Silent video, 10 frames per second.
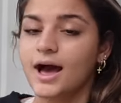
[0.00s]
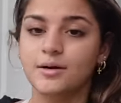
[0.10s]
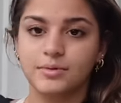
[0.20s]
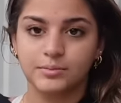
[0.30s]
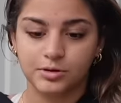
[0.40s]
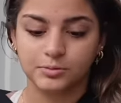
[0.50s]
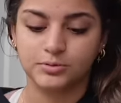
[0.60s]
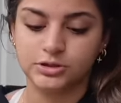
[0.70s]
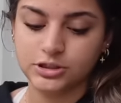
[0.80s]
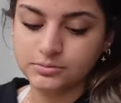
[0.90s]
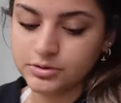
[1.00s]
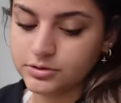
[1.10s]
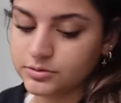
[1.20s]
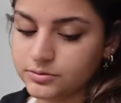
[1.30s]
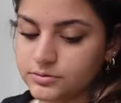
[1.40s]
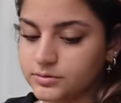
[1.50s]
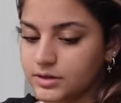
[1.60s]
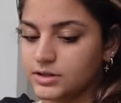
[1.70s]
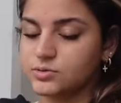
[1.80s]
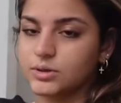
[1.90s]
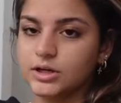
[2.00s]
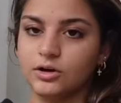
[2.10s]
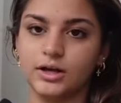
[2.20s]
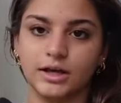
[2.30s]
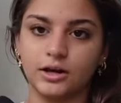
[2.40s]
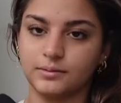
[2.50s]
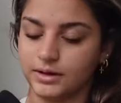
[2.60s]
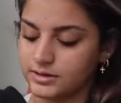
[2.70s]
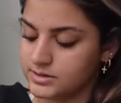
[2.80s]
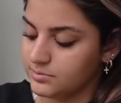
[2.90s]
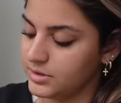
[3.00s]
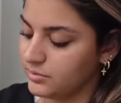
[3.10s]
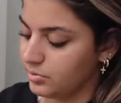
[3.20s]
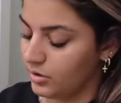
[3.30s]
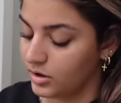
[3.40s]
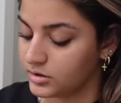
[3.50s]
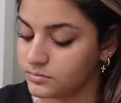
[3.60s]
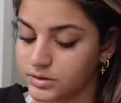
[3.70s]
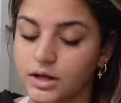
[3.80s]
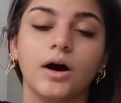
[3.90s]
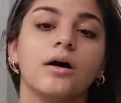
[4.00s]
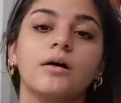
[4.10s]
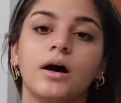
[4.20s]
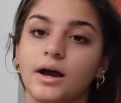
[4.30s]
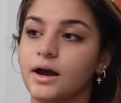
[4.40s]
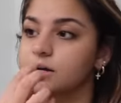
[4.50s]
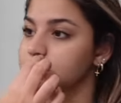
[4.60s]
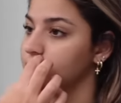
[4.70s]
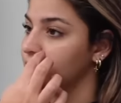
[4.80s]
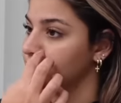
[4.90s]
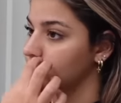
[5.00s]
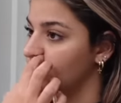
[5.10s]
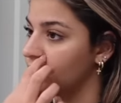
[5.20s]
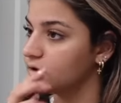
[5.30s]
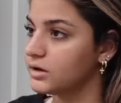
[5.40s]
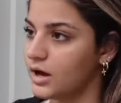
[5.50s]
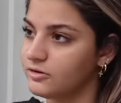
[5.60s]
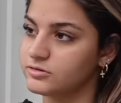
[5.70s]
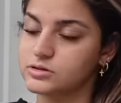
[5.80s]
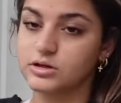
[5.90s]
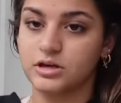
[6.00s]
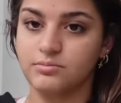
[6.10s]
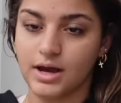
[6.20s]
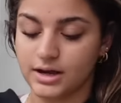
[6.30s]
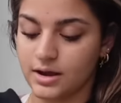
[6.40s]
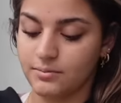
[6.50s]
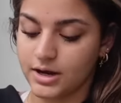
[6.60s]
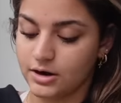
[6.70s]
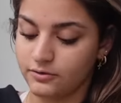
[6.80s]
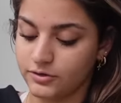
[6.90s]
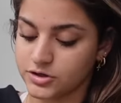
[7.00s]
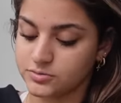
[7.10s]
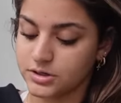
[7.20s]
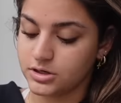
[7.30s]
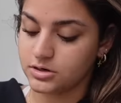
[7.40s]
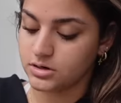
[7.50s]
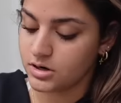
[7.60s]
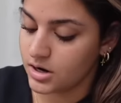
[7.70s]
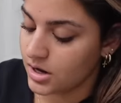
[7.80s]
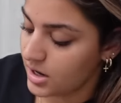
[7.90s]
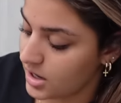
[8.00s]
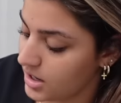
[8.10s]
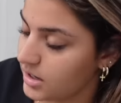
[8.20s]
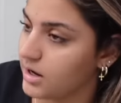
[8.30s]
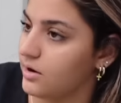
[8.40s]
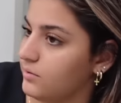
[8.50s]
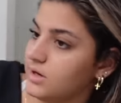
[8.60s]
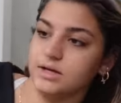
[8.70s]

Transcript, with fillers: I meant purple shampoo, because really all I care about is it being blonde, but now I actually want it long. I was looking back at my hair freshman year, and when